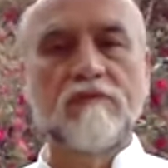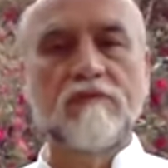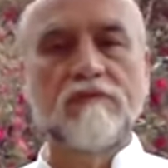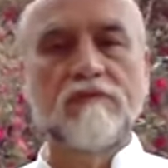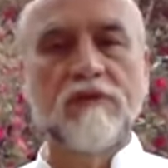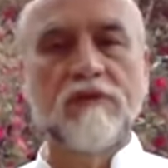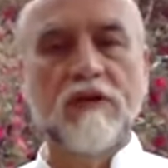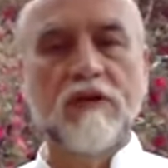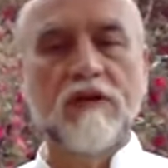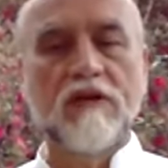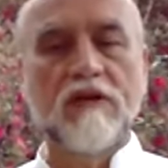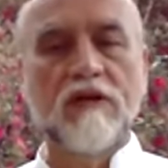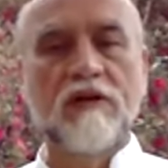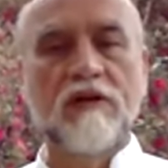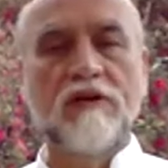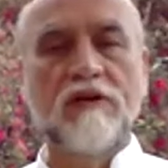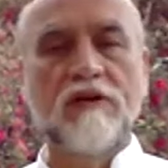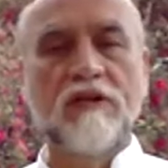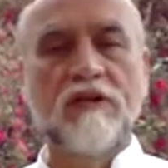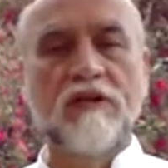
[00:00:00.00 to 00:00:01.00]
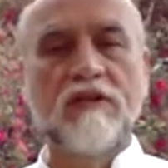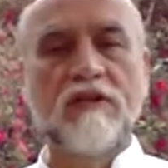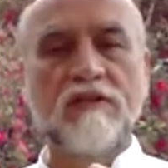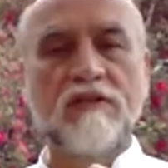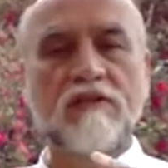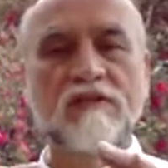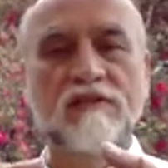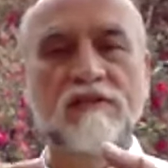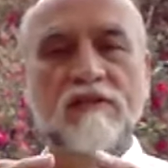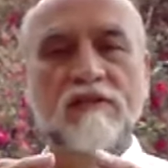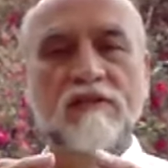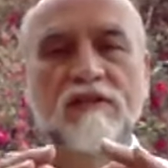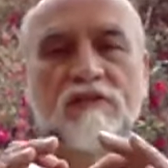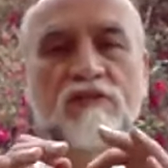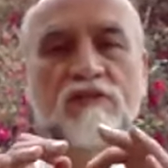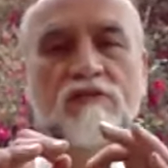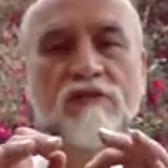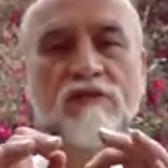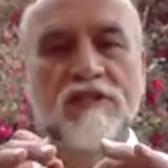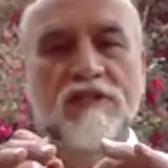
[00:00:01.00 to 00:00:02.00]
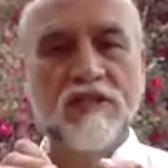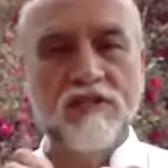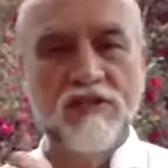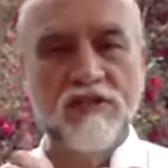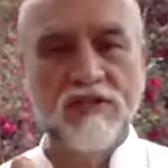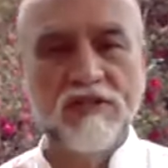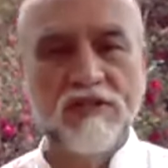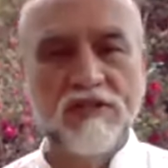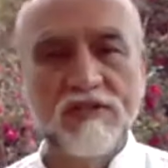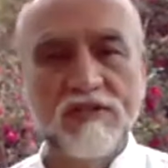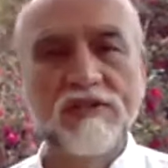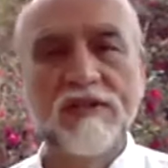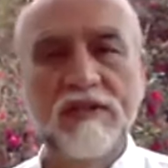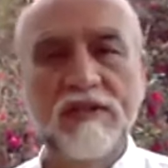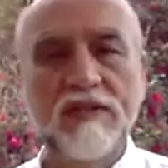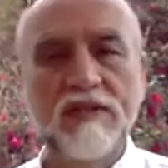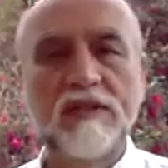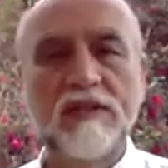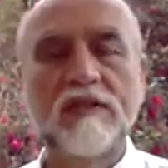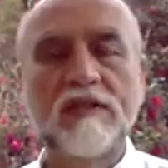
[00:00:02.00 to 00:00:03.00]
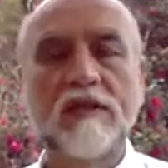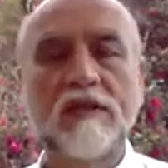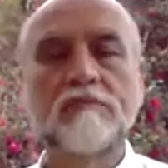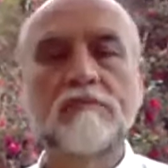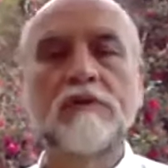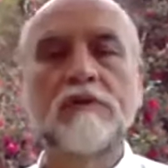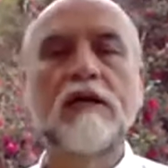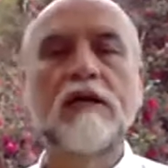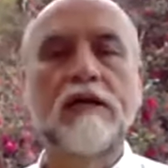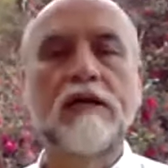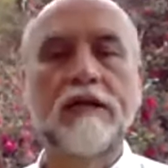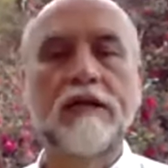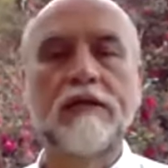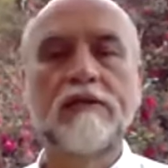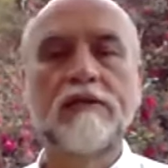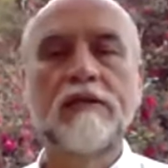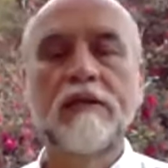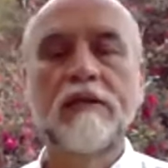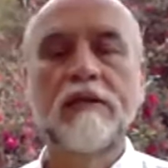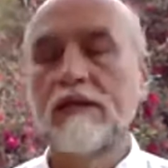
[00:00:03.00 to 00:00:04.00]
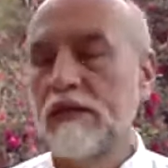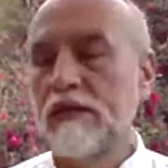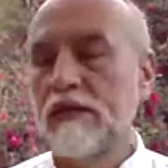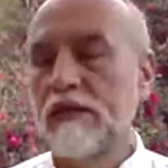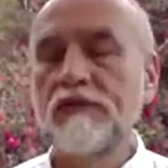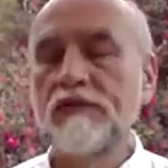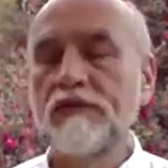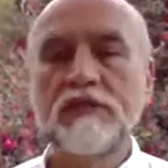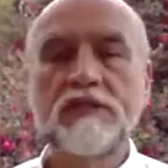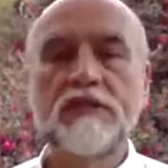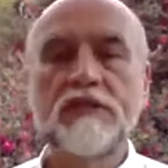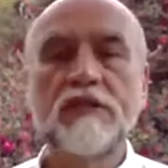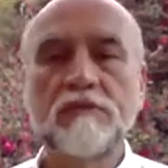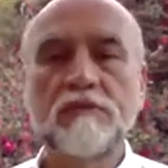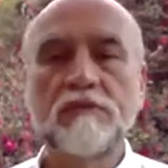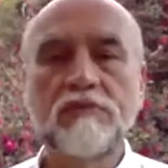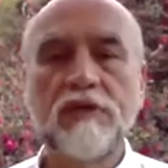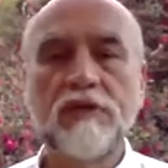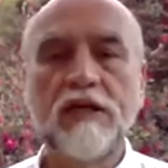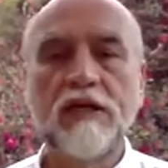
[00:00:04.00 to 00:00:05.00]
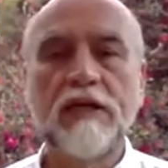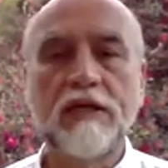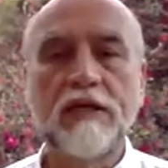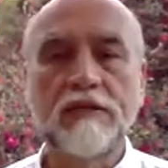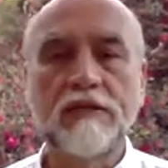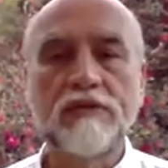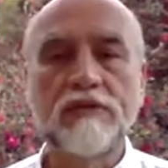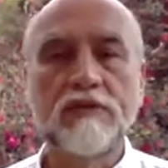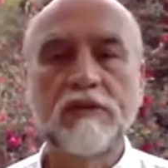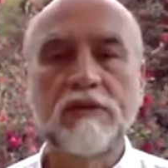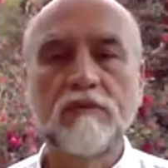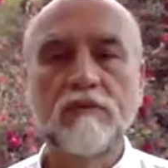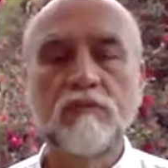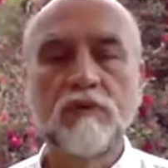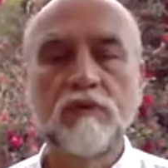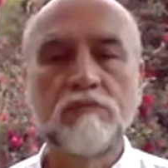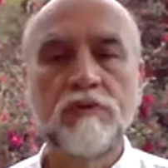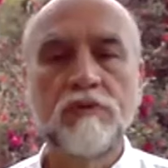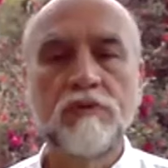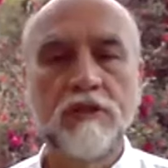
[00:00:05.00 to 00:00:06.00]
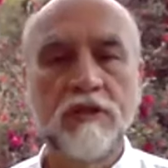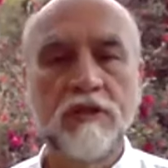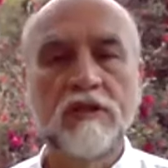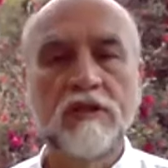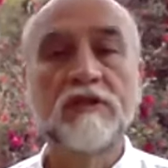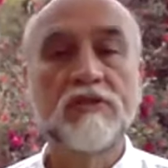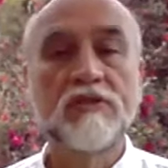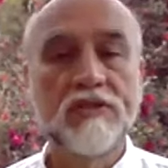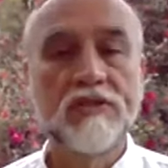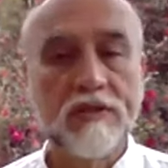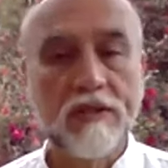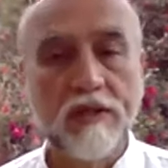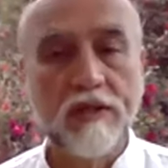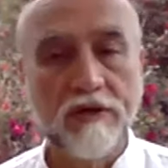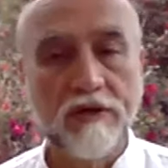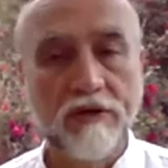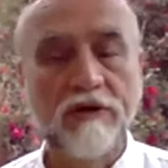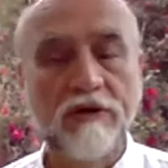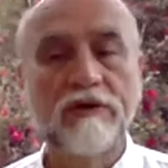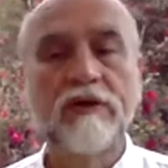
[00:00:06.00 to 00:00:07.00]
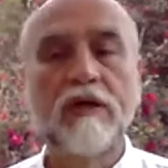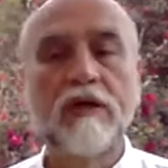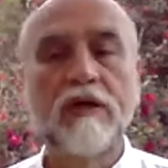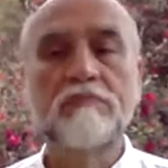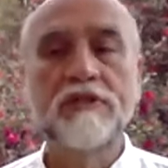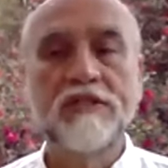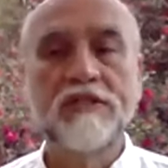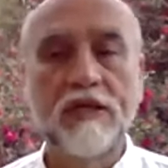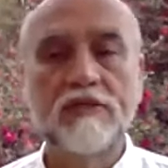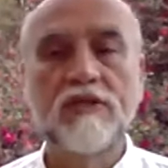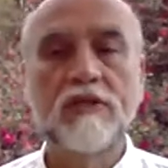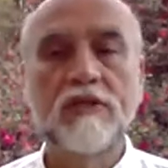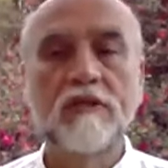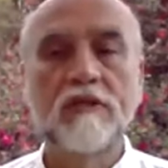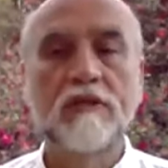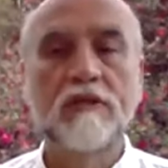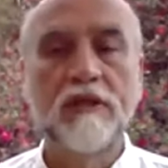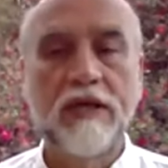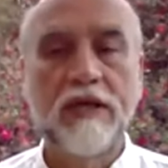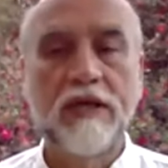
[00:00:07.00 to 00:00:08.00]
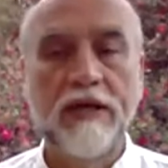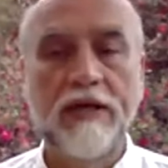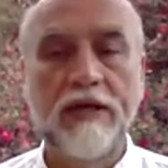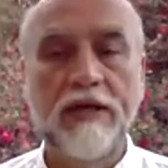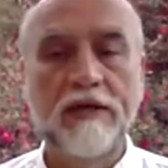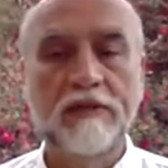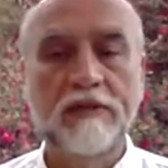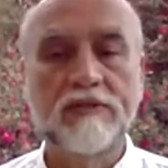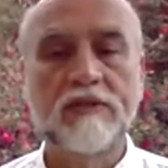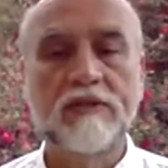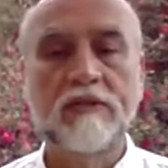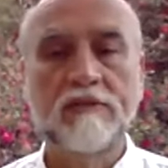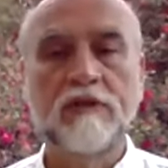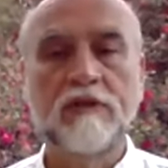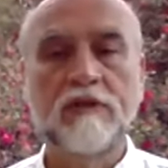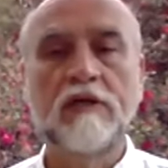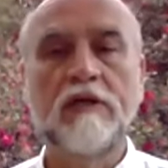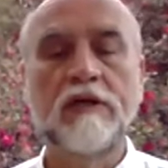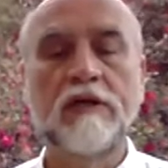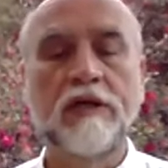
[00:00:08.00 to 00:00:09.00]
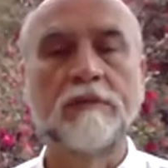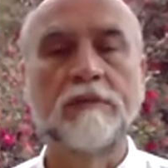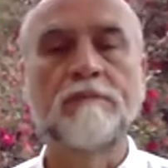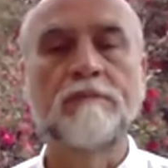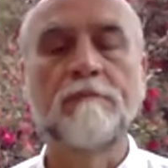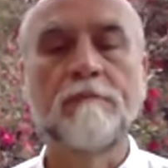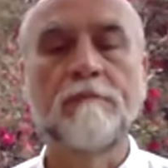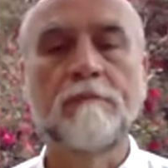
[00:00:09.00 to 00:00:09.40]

very judiciously applied. Even to touch a plant would be considered a potential act of harm.